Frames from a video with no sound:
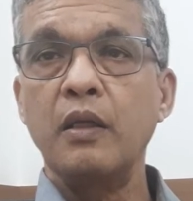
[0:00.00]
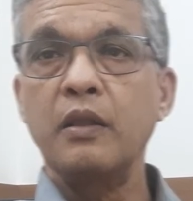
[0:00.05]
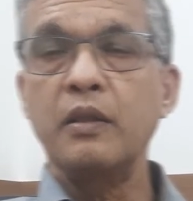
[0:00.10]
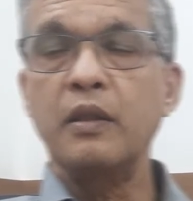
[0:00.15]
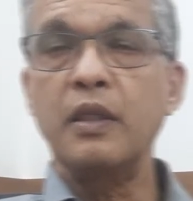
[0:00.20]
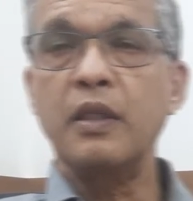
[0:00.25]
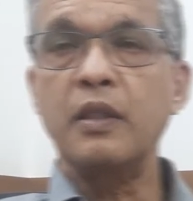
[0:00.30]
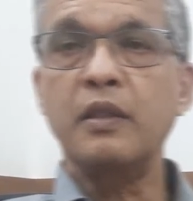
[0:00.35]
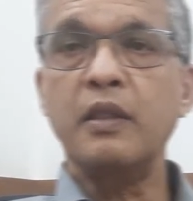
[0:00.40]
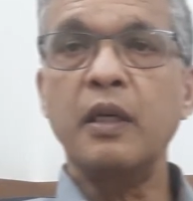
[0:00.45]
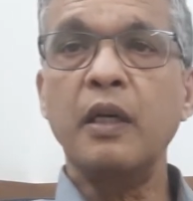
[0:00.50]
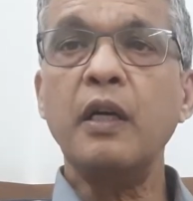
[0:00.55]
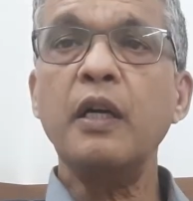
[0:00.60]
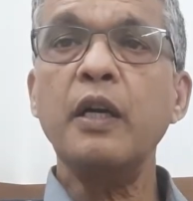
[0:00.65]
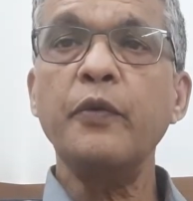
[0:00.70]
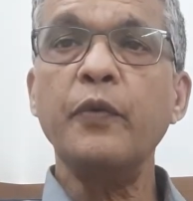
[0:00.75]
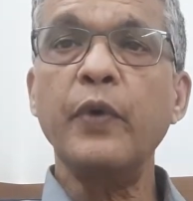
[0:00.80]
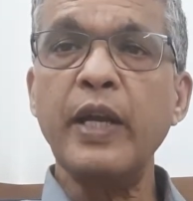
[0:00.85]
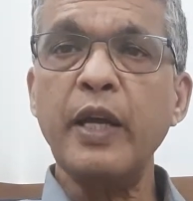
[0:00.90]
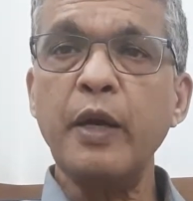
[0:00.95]
The
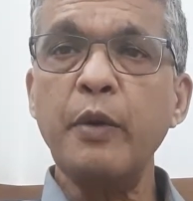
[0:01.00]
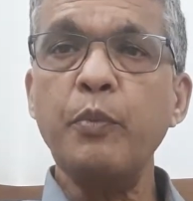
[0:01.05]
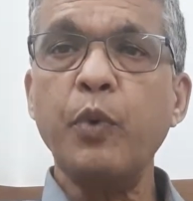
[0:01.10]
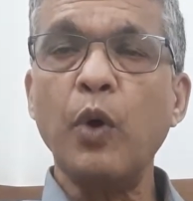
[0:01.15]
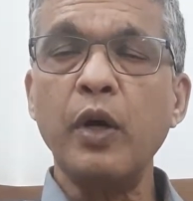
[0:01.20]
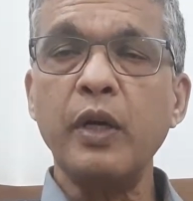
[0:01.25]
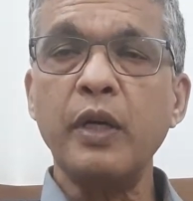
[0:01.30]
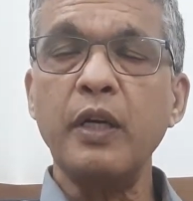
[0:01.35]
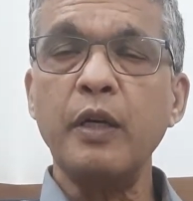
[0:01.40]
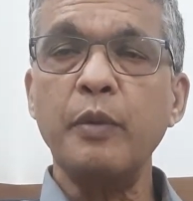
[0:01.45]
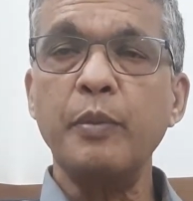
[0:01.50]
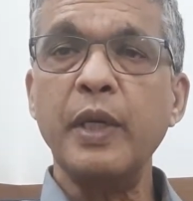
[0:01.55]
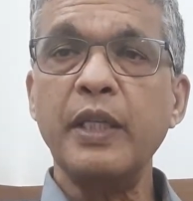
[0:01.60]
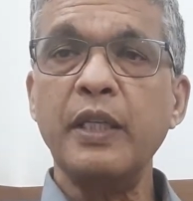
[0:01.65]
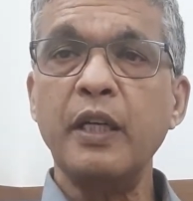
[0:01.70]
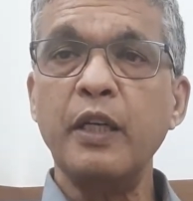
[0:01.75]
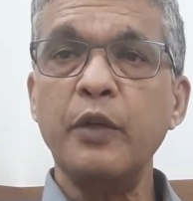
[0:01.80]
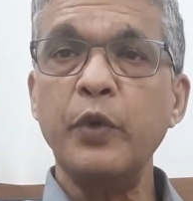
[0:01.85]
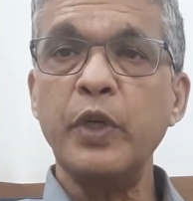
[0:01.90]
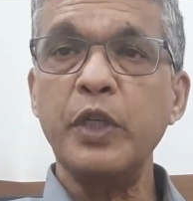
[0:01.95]
third very important
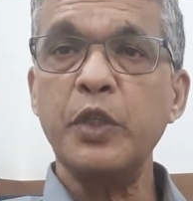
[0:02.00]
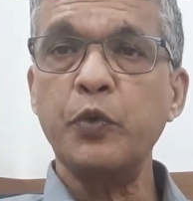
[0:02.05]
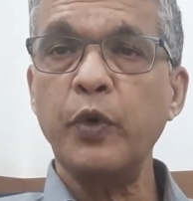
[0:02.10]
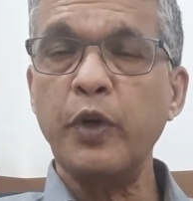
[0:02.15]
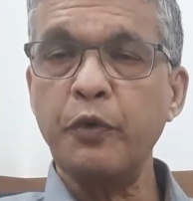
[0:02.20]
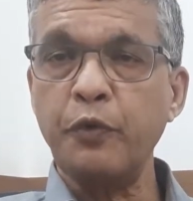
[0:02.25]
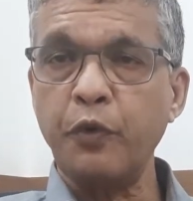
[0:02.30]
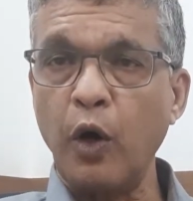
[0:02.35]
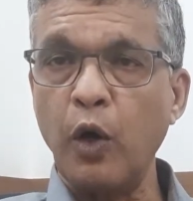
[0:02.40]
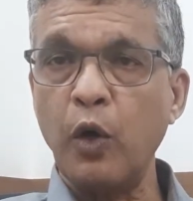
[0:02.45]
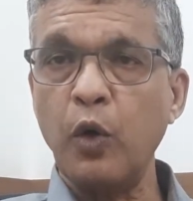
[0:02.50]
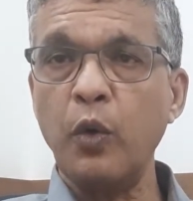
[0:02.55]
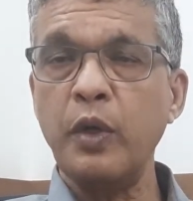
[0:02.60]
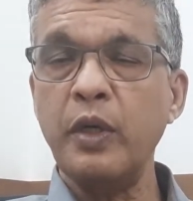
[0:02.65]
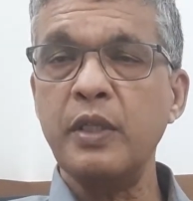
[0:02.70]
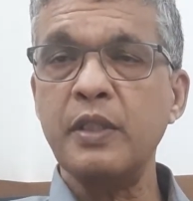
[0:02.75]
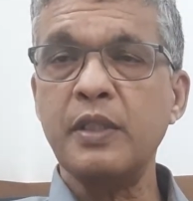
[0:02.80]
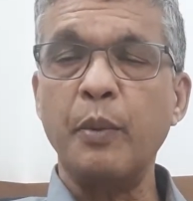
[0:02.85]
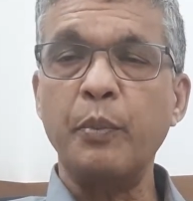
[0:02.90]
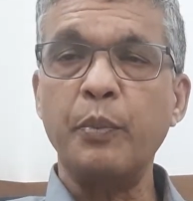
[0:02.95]
method which we follow
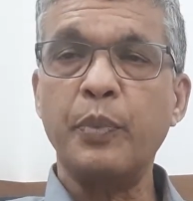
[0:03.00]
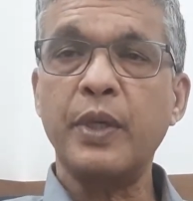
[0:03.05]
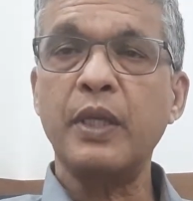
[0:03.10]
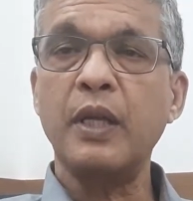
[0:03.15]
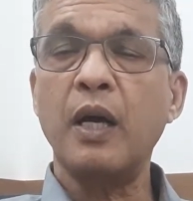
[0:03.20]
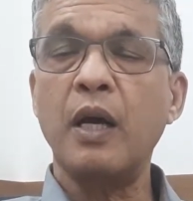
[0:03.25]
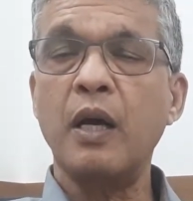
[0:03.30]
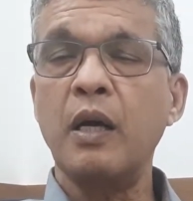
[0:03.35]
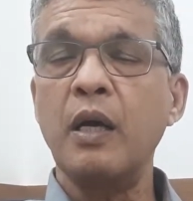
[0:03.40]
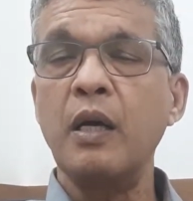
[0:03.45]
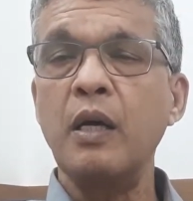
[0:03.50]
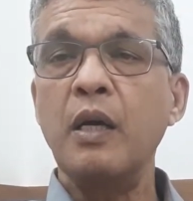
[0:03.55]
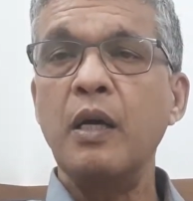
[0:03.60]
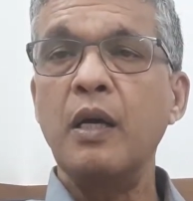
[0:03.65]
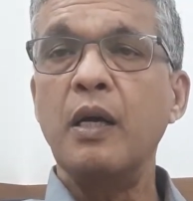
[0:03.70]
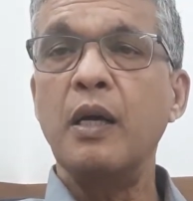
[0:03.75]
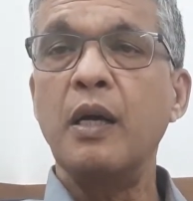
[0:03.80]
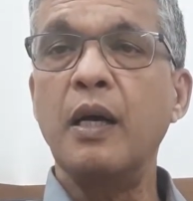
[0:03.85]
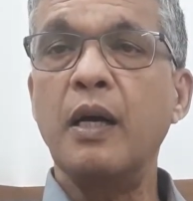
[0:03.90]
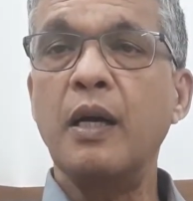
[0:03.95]
in
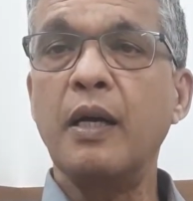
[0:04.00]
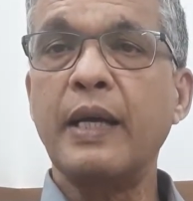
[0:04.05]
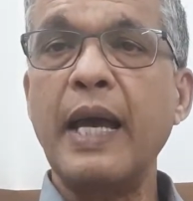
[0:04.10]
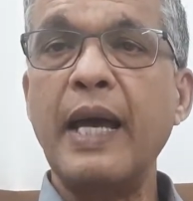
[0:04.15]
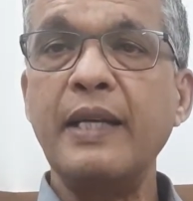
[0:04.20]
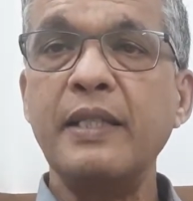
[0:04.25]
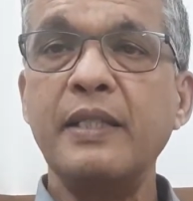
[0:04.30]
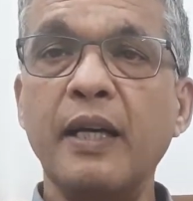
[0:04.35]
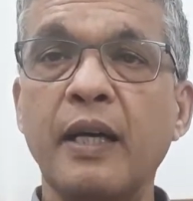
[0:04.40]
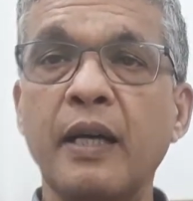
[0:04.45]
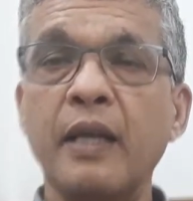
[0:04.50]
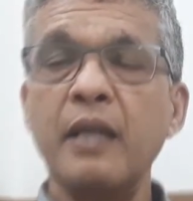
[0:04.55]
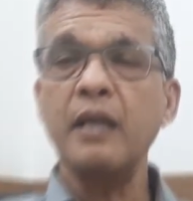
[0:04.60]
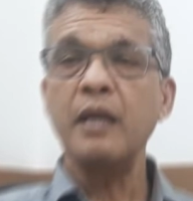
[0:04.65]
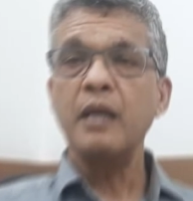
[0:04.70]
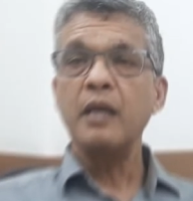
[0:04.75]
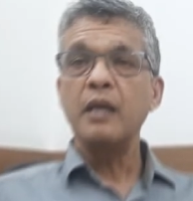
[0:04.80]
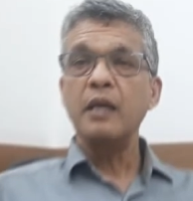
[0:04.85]
Sampraddha cancer